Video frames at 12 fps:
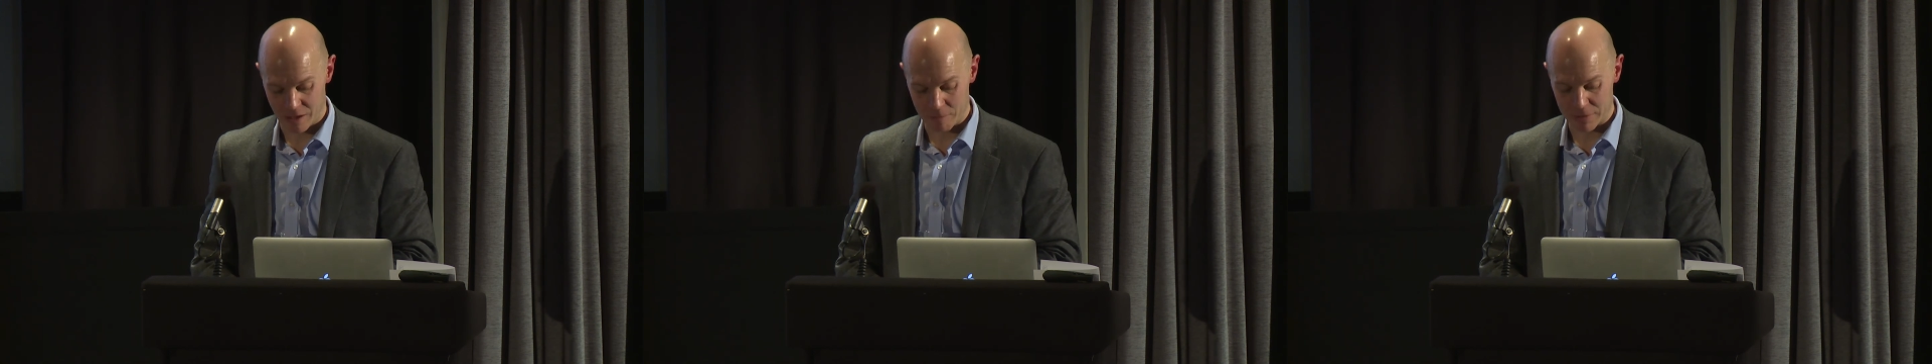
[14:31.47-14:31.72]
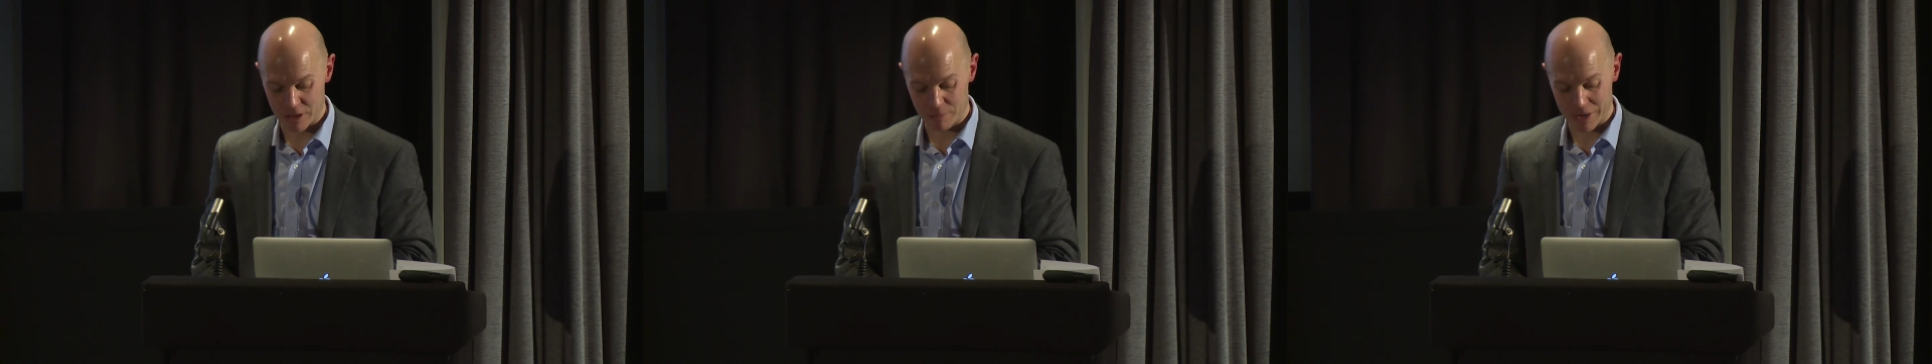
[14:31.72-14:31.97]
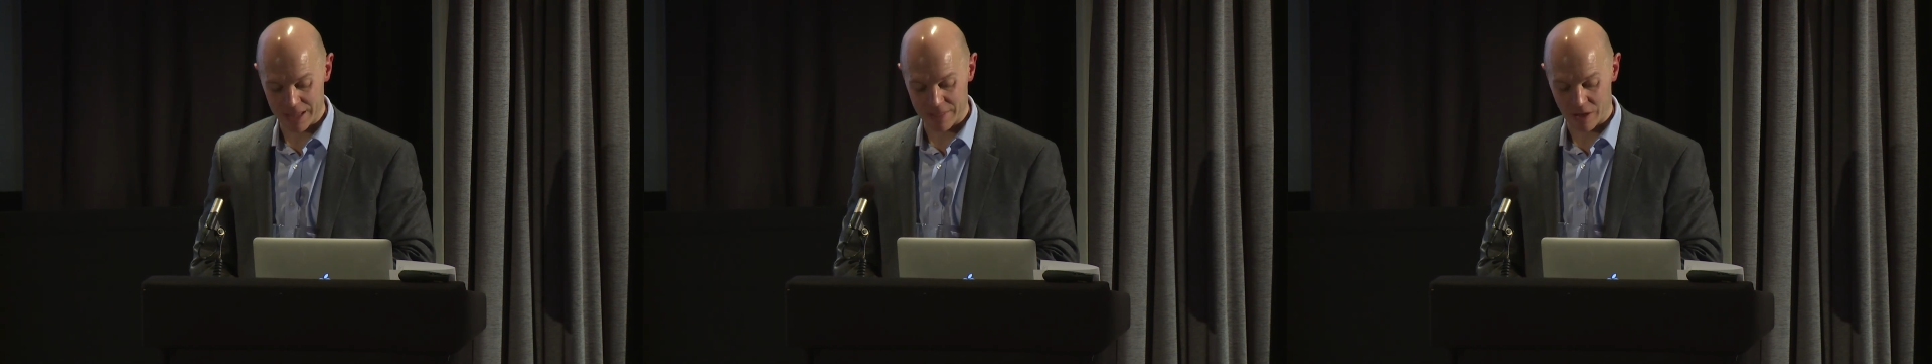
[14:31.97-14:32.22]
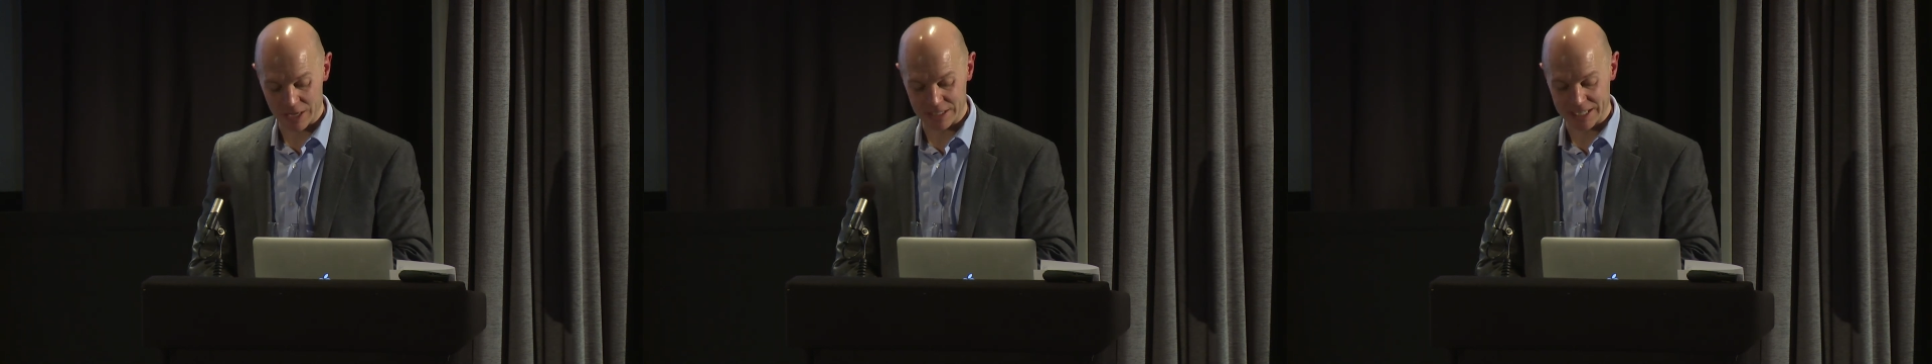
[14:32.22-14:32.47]
display
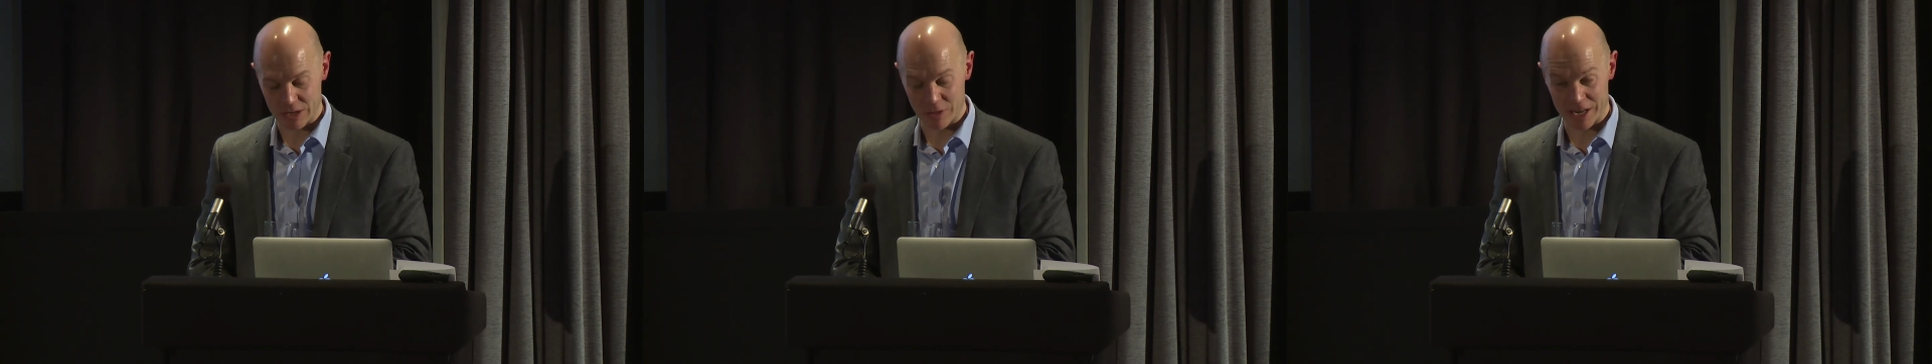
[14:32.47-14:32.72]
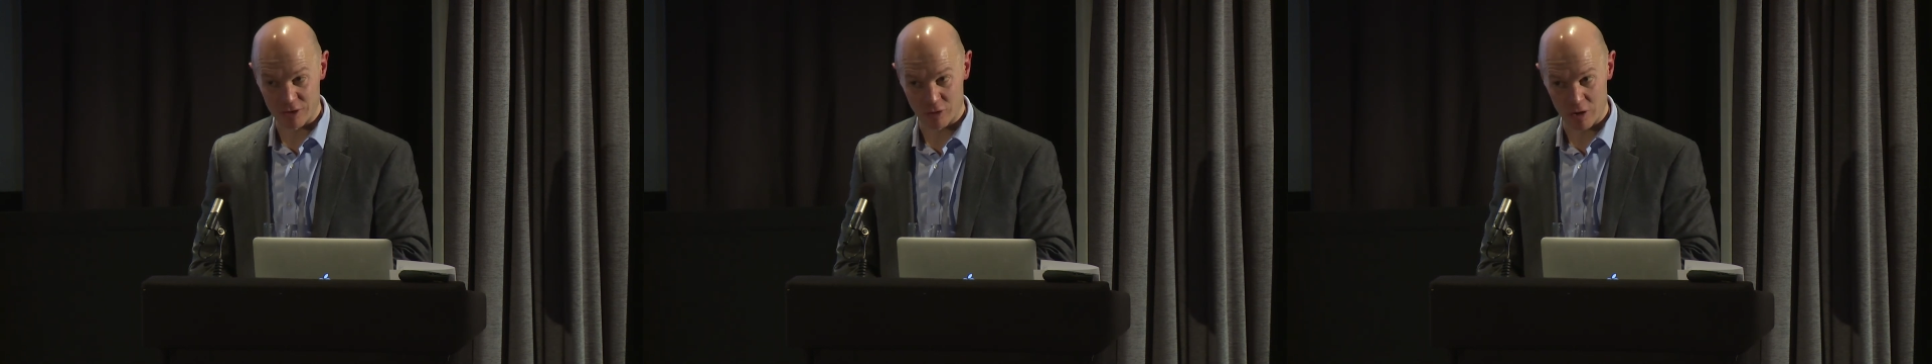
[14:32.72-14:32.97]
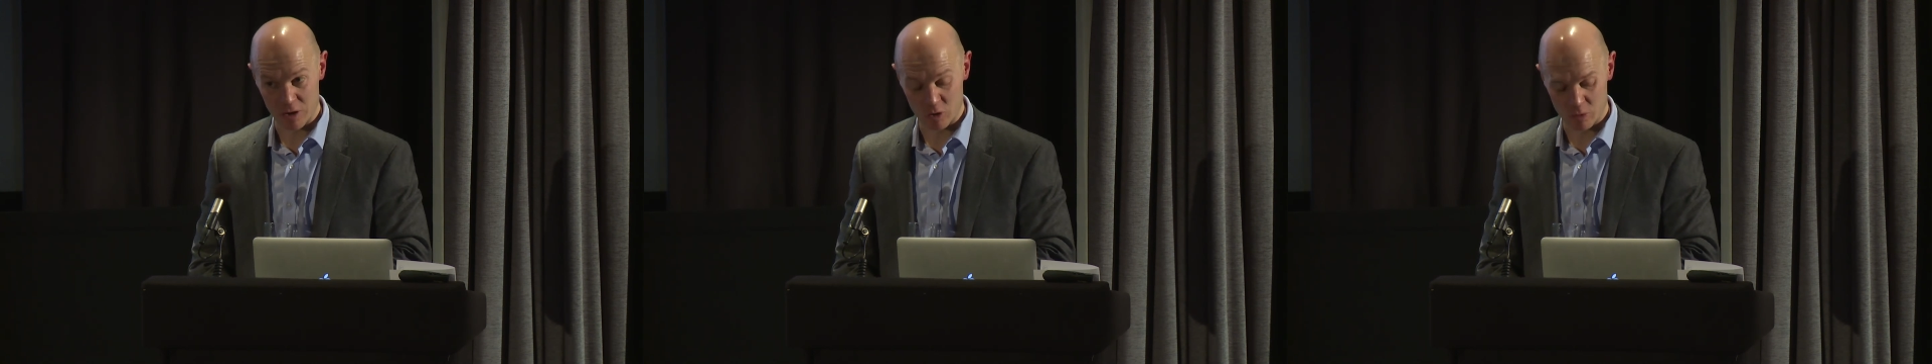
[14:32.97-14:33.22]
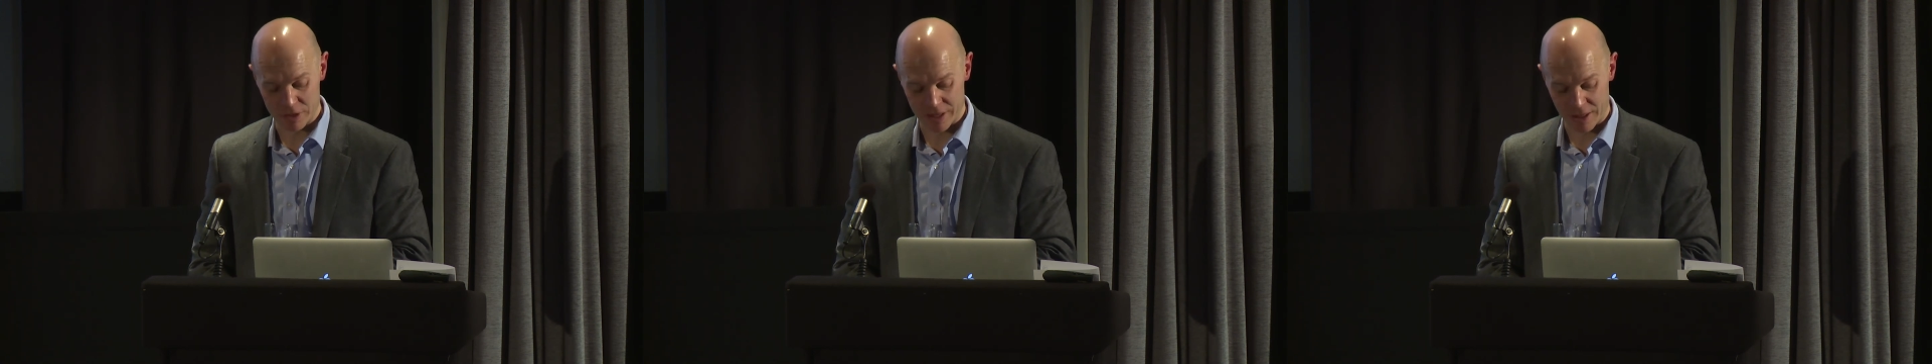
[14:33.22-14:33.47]
that ID on any drone in
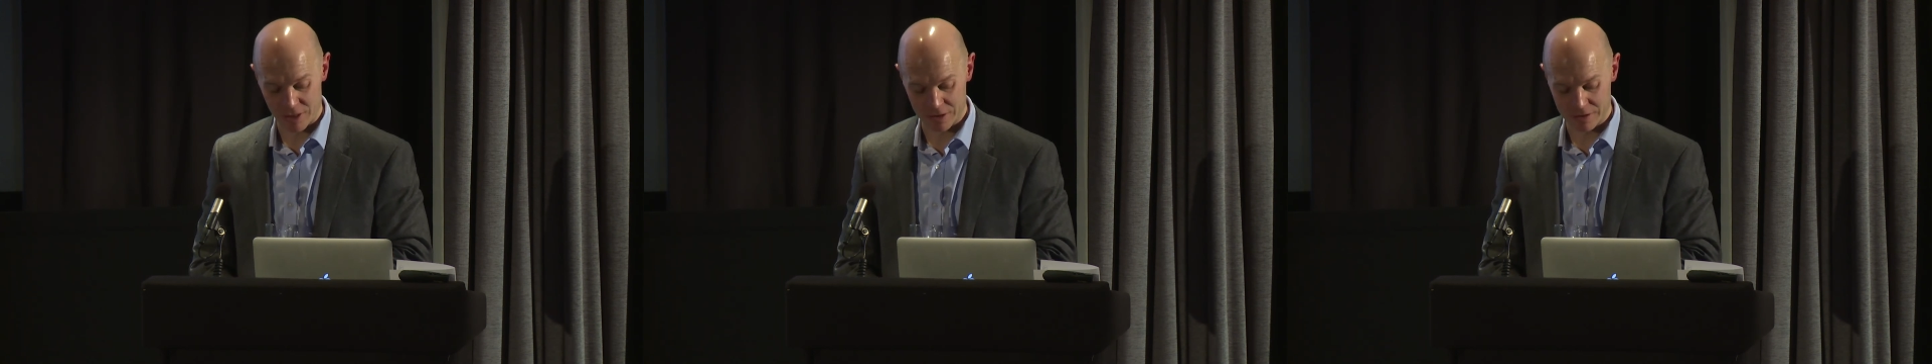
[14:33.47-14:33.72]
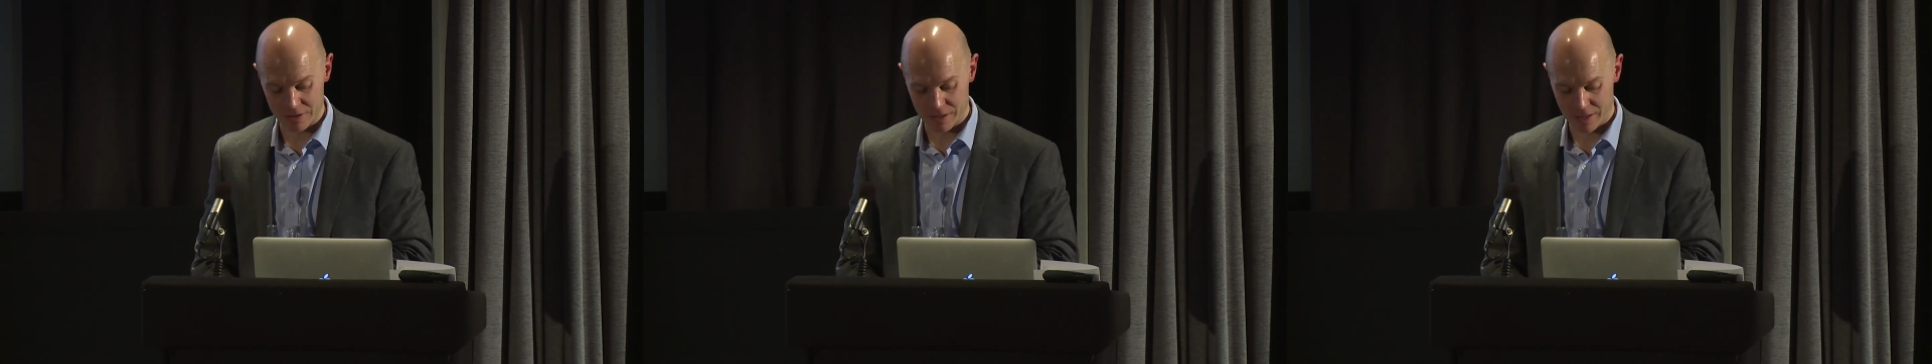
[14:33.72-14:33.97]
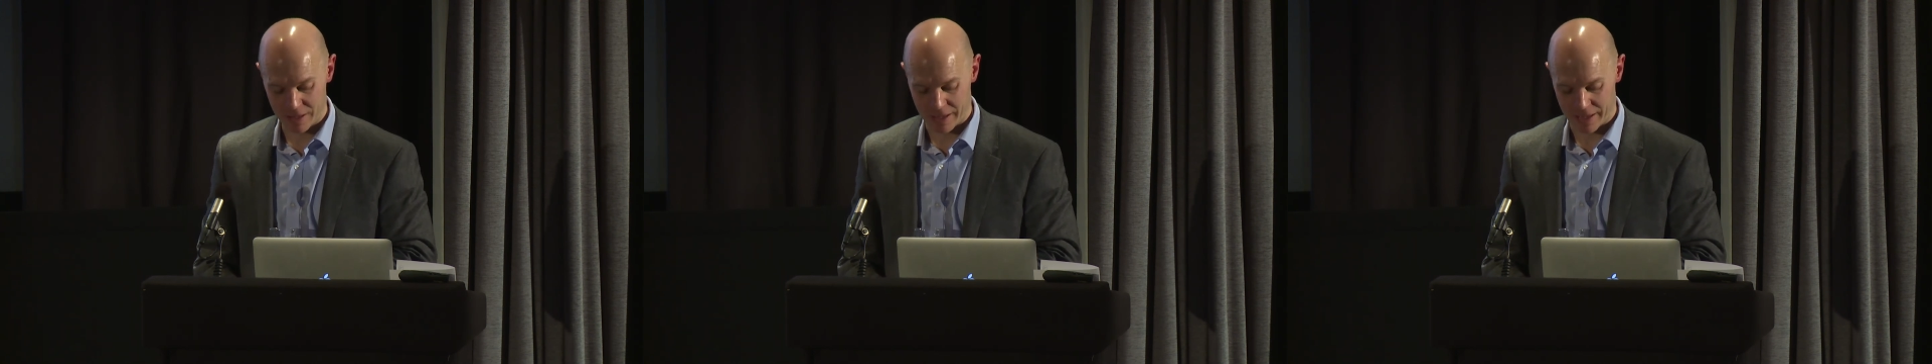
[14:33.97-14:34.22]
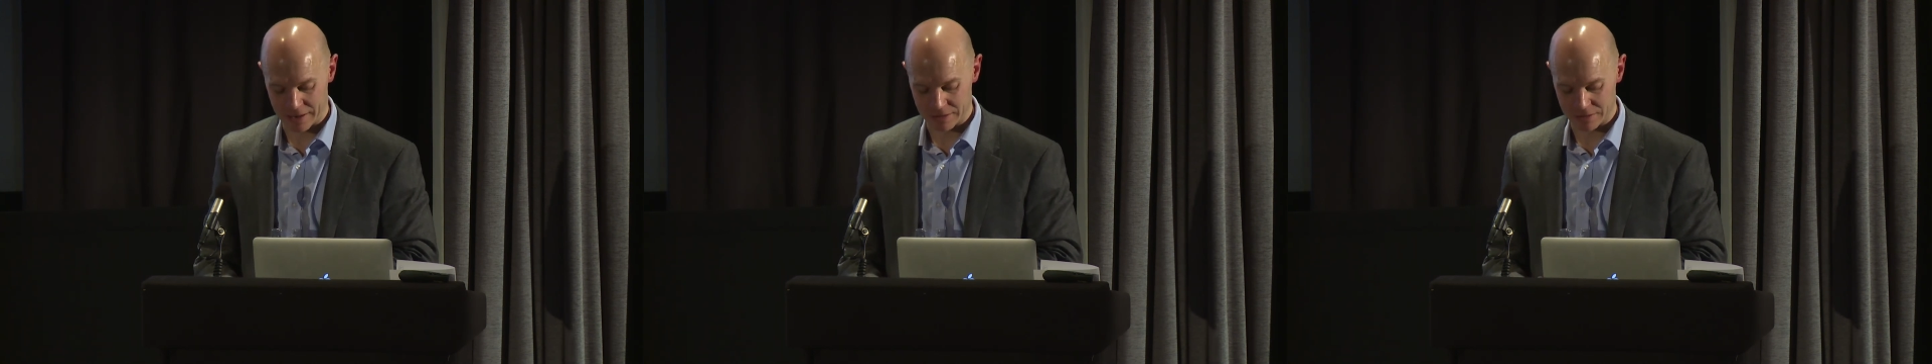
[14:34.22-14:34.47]
your possession,
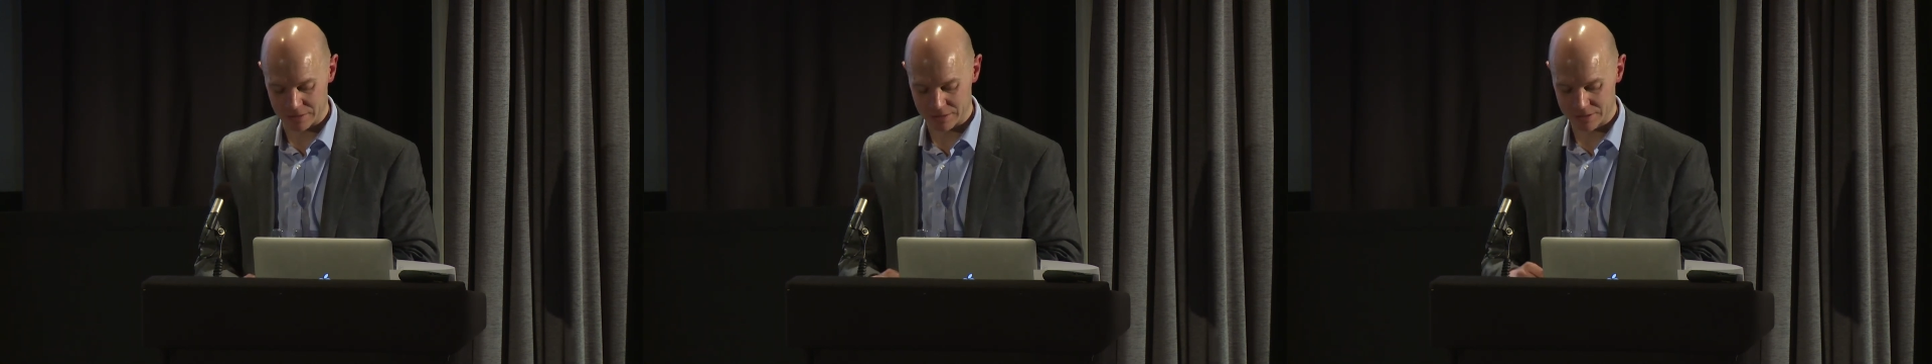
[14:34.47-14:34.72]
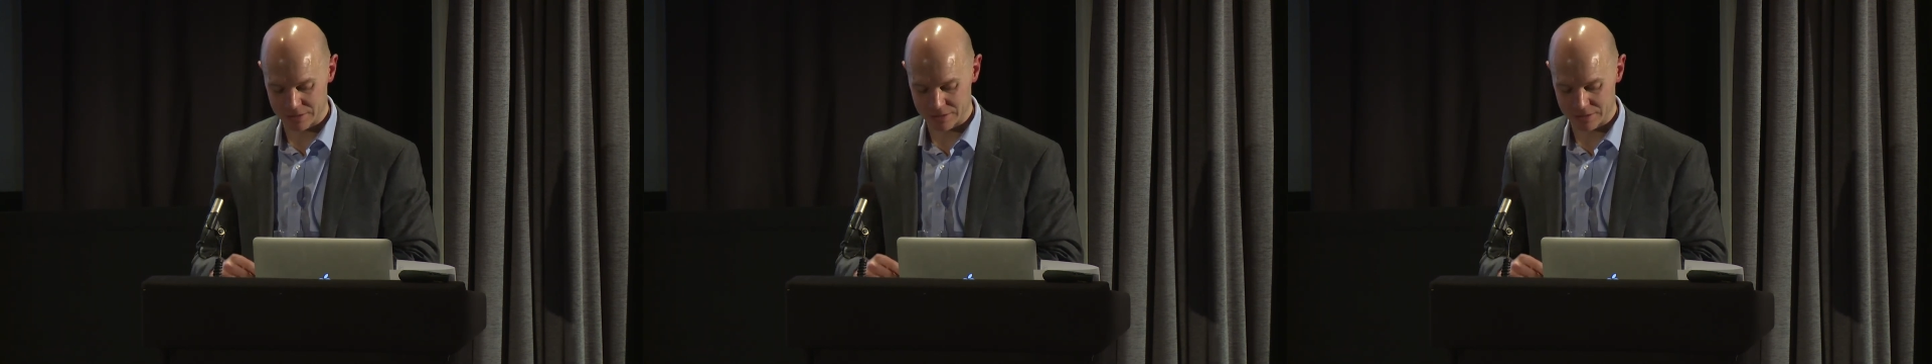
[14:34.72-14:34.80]
and